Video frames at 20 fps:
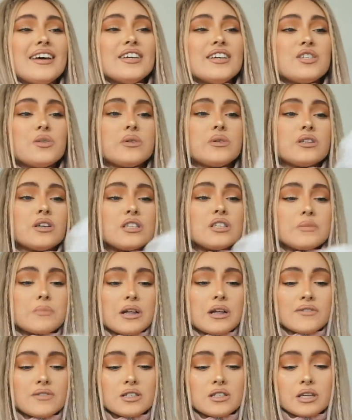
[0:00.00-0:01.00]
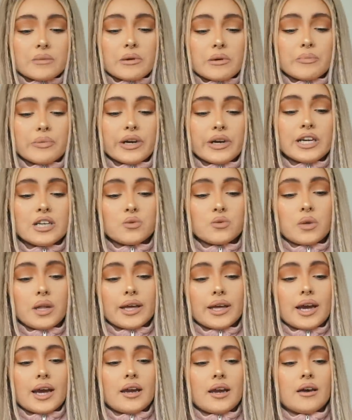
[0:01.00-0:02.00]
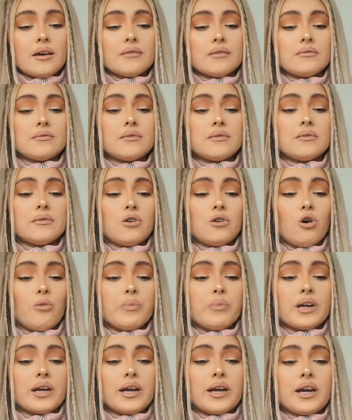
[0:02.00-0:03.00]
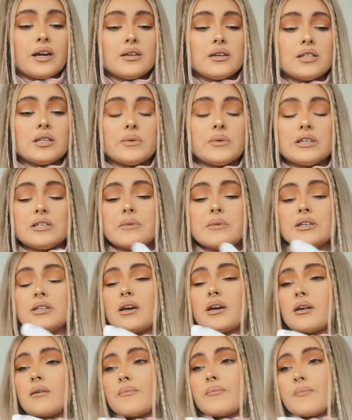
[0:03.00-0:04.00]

So it does smell of summer breeze. Will I kind of open it here and see what it smells like?